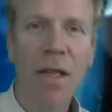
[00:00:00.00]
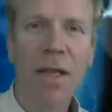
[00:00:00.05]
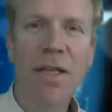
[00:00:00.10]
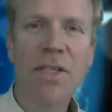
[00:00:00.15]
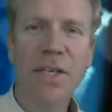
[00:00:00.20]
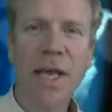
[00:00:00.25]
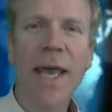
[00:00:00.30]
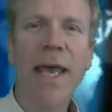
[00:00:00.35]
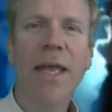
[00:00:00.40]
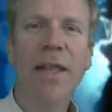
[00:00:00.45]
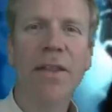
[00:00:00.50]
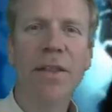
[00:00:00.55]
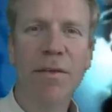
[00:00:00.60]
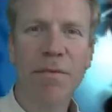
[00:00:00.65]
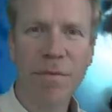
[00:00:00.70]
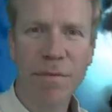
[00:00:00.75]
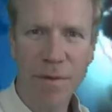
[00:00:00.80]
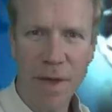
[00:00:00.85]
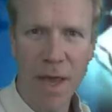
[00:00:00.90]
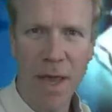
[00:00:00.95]
Let's end
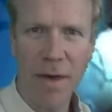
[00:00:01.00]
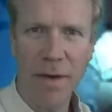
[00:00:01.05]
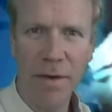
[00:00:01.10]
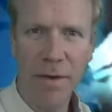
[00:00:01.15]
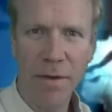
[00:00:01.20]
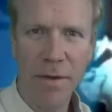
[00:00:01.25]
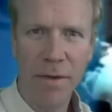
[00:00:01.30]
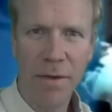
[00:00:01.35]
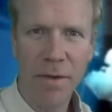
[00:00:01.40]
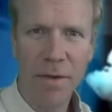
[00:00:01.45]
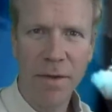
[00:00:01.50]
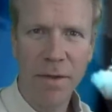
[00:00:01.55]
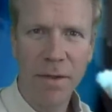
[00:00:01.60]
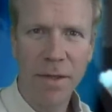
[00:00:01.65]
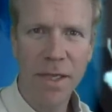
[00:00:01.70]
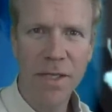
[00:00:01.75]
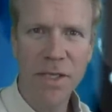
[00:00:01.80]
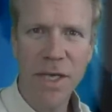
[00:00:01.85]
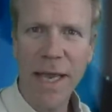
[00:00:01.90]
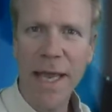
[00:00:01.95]
the Fed.
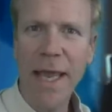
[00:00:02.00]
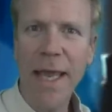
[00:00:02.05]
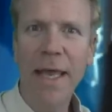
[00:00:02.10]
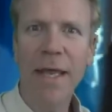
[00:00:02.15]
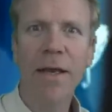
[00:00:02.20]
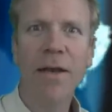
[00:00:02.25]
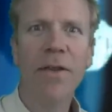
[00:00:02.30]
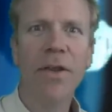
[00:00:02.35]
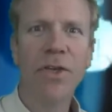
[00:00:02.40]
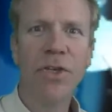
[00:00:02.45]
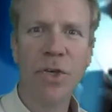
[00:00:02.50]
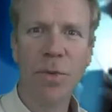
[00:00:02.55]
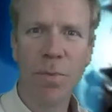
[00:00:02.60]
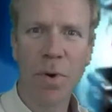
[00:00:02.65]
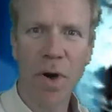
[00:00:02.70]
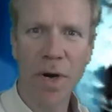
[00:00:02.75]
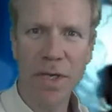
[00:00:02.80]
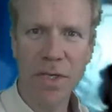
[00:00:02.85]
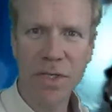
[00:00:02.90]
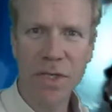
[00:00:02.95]
Let's end the
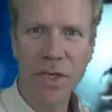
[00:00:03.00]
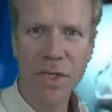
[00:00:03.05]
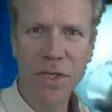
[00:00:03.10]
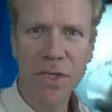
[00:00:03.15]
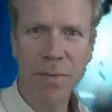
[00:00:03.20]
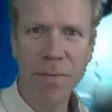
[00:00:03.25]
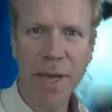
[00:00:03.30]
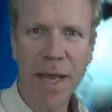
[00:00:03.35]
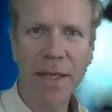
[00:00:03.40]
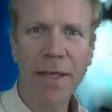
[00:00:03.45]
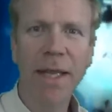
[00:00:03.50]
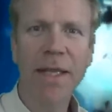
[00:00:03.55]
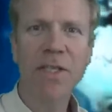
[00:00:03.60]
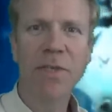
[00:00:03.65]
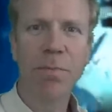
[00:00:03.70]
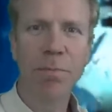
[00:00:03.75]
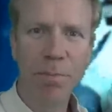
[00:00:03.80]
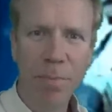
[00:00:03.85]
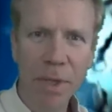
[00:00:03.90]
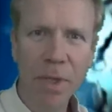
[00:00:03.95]
two-party system, and
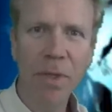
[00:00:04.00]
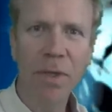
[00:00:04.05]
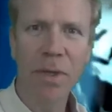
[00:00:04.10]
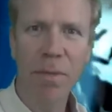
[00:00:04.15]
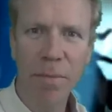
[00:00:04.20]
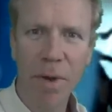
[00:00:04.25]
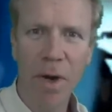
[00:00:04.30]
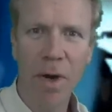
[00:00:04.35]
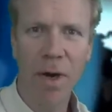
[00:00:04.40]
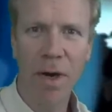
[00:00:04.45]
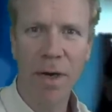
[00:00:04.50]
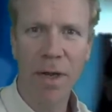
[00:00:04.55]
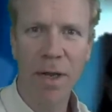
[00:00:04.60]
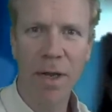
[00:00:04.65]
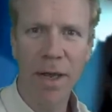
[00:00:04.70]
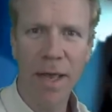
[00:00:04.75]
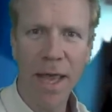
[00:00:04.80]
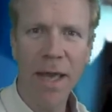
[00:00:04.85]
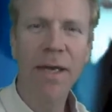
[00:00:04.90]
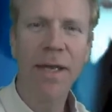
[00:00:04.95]
let's build
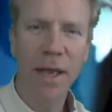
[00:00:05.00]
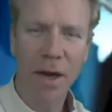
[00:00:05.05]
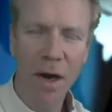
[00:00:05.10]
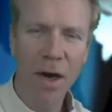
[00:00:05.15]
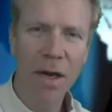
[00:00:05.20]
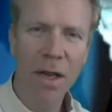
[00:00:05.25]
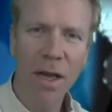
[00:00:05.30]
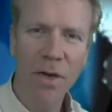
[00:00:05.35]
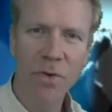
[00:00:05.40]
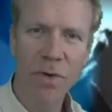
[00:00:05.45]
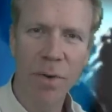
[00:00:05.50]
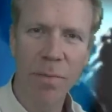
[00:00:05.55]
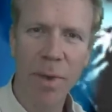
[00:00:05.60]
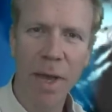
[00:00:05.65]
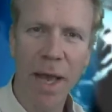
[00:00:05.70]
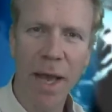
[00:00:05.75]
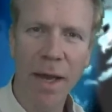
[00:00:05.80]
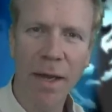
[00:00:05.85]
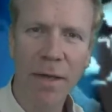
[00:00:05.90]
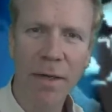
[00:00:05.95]
America and get our country
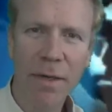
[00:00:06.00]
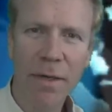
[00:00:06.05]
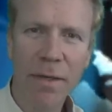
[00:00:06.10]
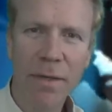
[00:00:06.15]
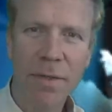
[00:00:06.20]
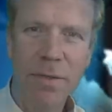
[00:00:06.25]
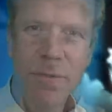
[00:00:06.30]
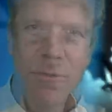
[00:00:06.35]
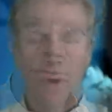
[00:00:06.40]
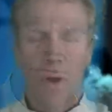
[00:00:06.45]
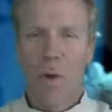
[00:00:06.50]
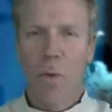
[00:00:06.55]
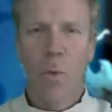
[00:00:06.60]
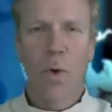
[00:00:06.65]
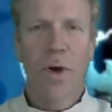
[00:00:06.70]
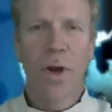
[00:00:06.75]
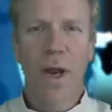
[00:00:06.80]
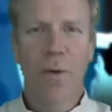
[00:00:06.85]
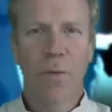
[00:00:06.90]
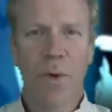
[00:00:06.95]
back.
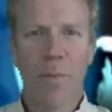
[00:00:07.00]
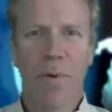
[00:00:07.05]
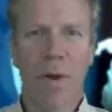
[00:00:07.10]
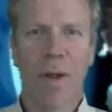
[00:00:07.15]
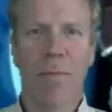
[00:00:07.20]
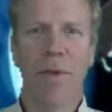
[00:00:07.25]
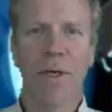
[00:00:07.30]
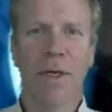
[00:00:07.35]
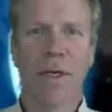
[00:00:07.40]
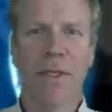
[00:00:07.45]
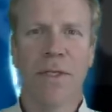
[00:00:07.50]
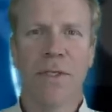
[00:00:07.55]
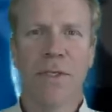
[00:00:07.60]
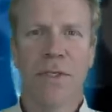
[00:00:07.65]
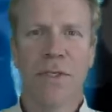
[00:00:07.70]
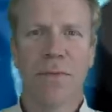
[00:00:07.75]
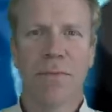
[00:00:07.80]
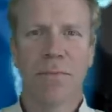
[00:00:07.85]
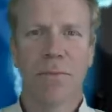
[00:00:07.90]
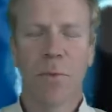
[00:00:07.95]
We're not
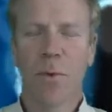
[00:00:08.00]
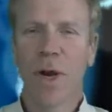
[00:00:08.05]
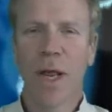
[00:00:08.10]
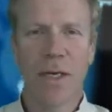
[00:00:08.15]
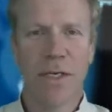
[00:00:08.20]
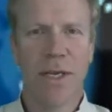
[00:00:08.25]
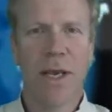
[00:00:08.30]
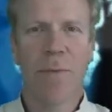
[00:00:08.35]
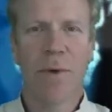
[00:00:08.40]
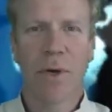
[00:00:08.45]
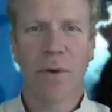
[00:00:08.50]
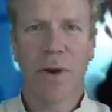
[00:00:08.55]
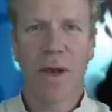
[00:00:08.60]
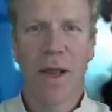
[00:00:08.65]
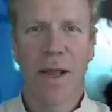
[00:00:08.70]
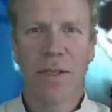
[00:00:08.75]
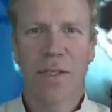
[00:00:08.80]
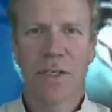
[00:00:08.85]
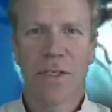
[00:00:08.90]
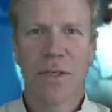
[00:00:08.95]
Republicans. We're not
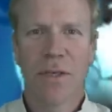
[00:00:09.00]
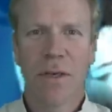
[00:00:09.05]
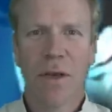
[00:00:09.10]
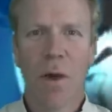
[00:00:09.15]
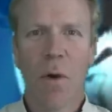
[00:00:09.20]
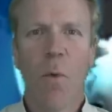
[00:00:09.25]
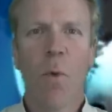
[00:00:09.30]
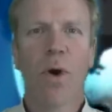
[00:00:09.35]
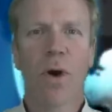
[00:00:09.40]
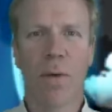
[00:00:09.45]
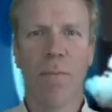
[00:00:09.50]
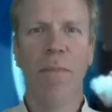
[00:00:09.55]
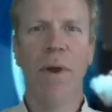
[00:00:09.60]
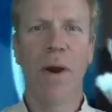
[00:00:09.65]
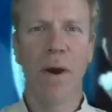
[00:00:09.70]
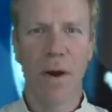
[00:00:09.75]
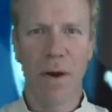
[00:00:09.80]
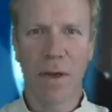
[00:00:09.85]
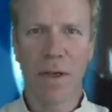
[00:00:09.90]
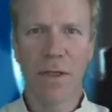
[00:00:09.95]
Democrats. We're
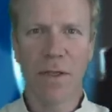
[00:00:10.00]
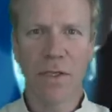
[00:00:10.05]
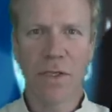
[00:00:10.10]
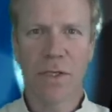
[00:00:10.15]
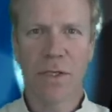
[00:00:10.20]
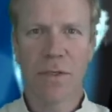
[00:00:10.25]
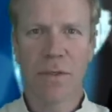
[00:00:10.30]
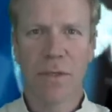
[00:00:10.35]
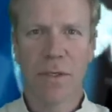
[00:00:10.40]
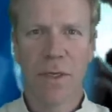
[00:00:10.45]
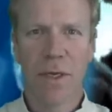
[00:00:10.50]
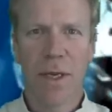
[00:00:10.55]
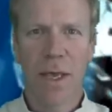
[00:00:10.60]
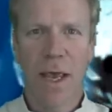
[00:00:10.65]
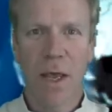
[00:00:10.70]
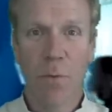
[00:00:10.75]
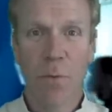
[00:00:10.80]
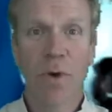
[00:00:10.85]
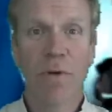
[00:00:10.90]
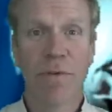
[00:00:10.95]
Americans.
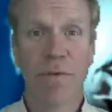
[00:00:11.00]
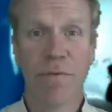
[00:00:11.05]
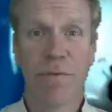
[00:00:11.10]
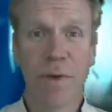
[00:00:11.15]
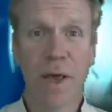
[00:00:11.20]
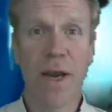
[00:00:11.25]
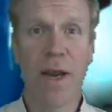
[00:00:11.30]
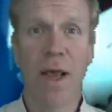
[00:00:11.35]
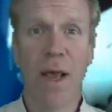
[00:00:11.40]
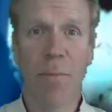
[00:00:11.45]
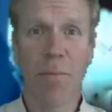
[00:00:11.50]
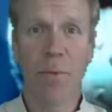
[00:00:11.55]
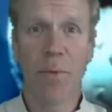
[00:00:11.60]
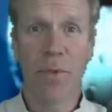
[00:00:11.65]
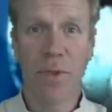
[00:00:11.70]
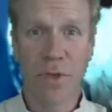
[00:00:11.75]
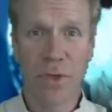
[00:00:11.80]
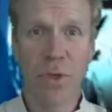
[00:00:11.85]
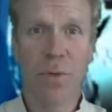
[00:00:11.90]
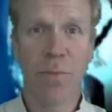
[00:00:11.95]
And we're fed up
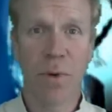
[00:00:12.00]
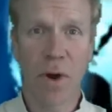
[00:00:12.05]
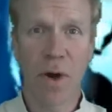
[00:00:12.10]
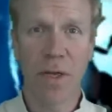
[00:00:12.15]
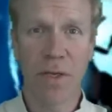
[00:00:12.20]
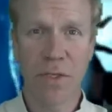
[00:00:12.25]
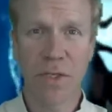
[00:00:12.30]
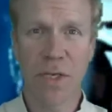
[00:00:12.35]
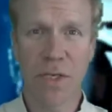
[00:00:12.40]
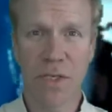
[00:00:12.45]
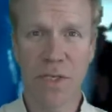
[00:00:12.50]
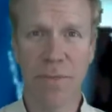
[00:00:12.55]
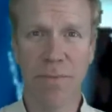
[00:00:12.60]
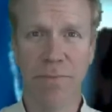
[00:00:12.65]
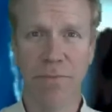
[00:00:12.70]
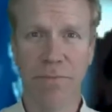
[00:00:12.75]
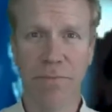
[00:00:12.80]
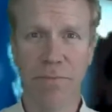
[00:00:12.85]
with the two-party system.